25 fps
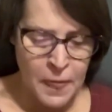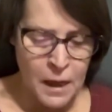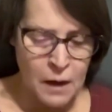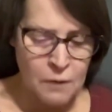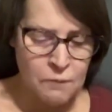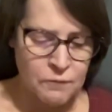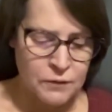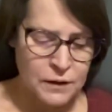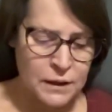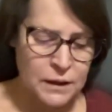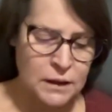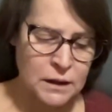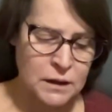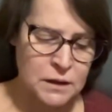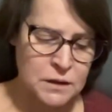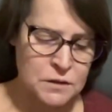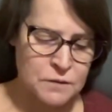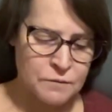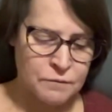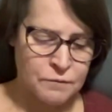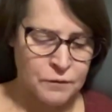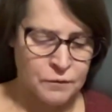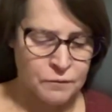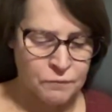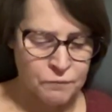Feelings
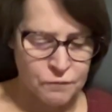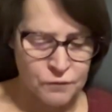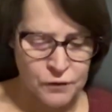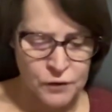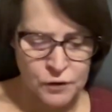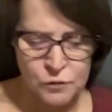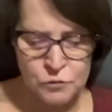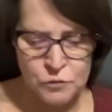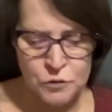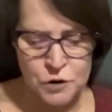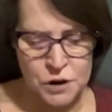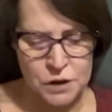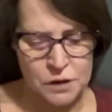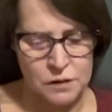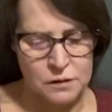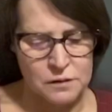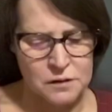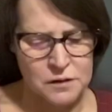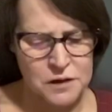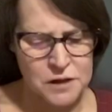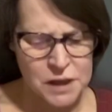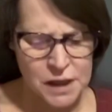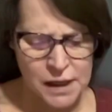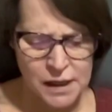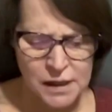of confusion,
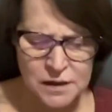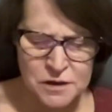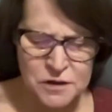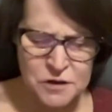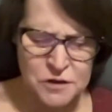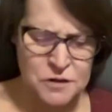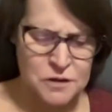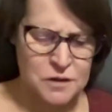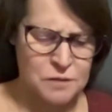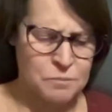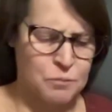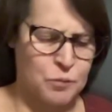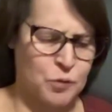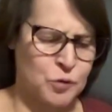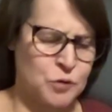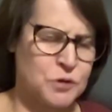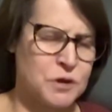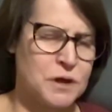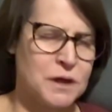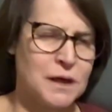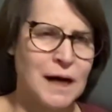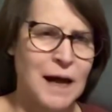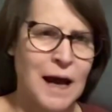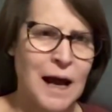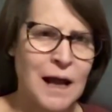changes in
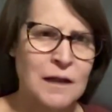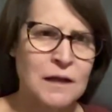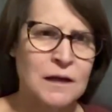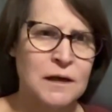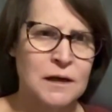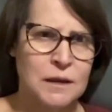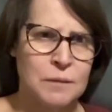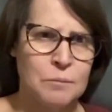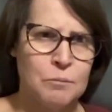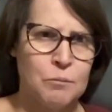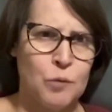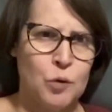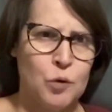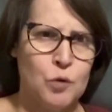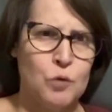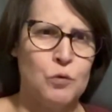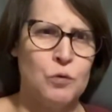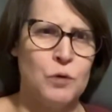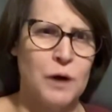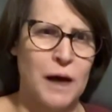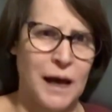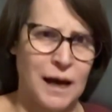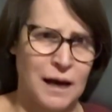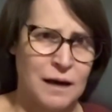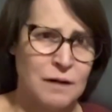personality,
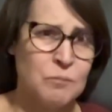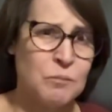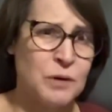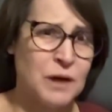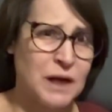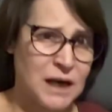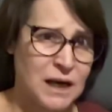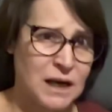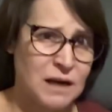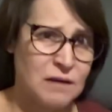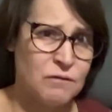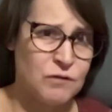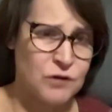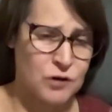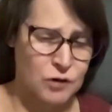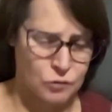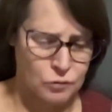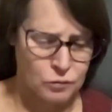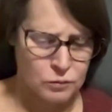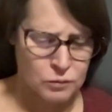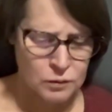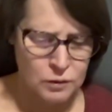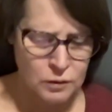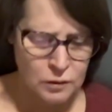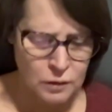mood, and behavior.
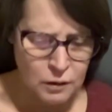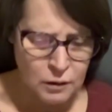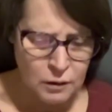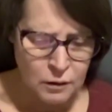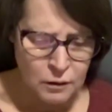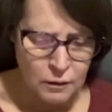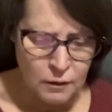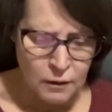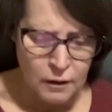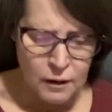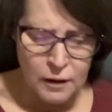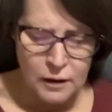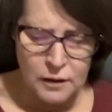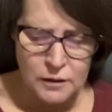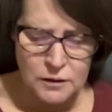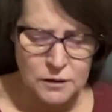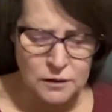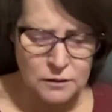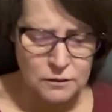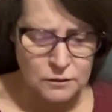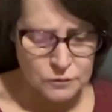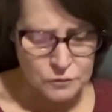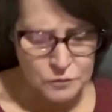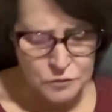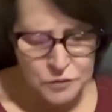
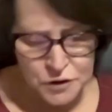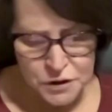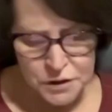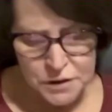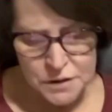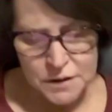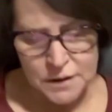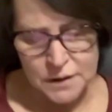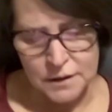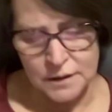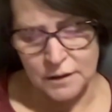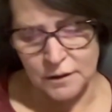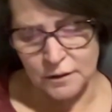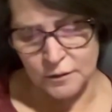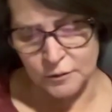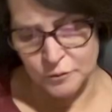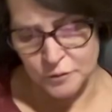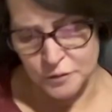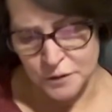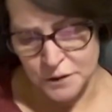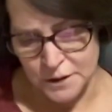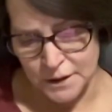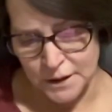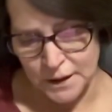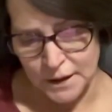Delusions and
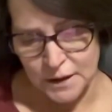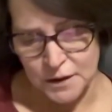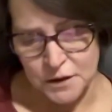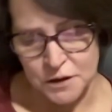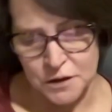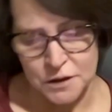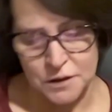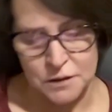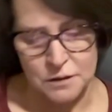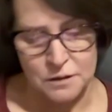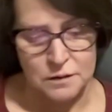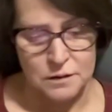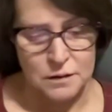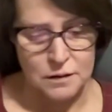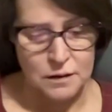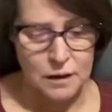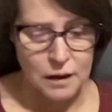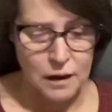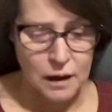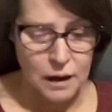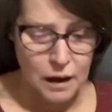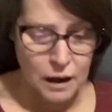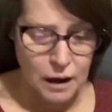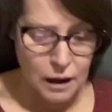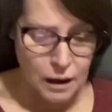hallucinations.
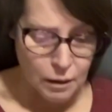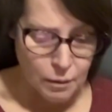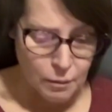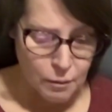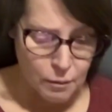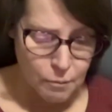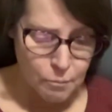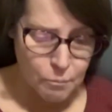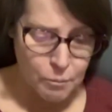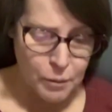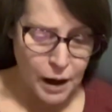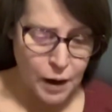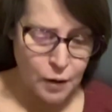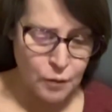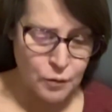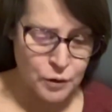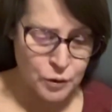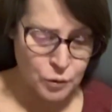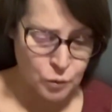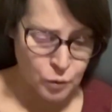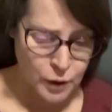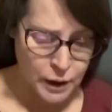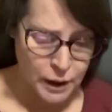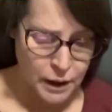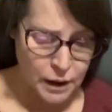
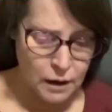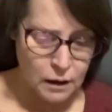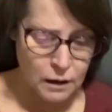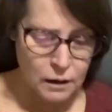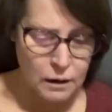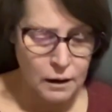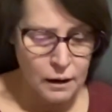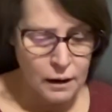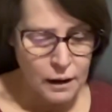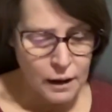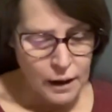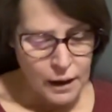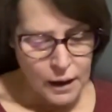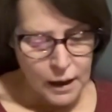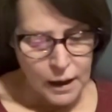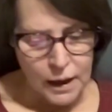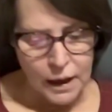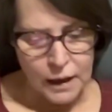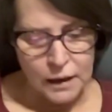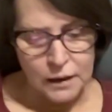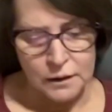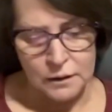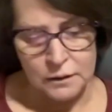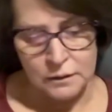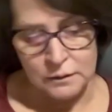Paranoia
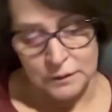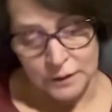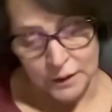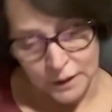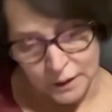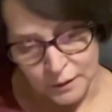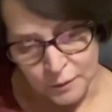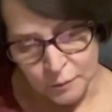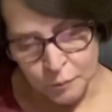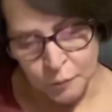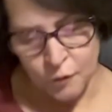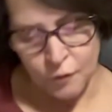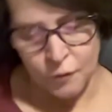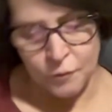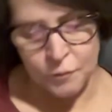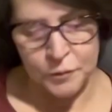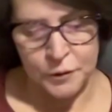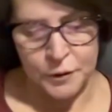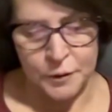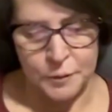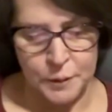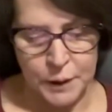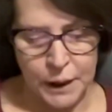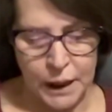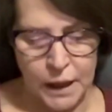and
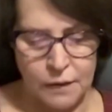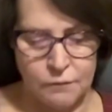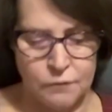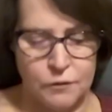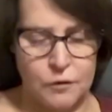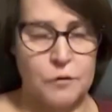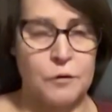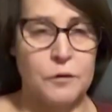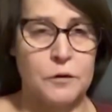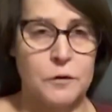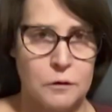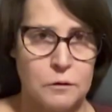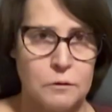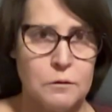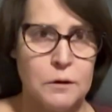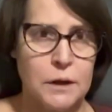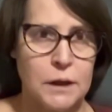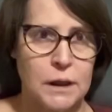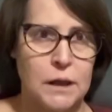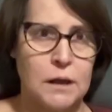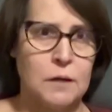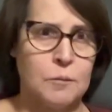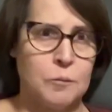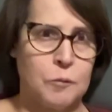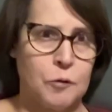inappropriate behavior, including
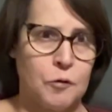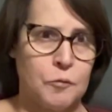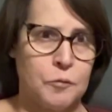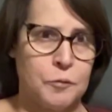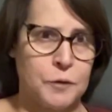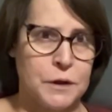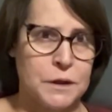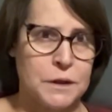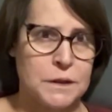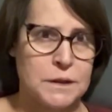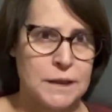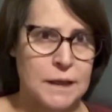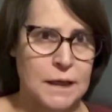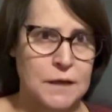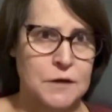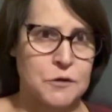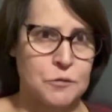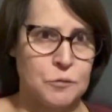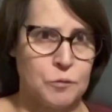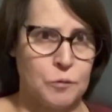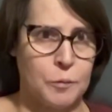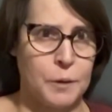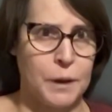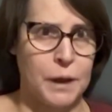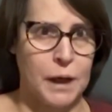inappropriate
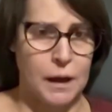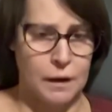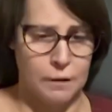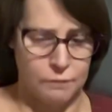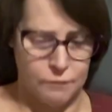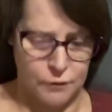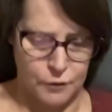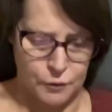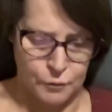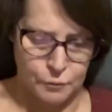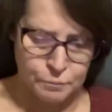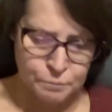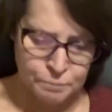sexual behavior.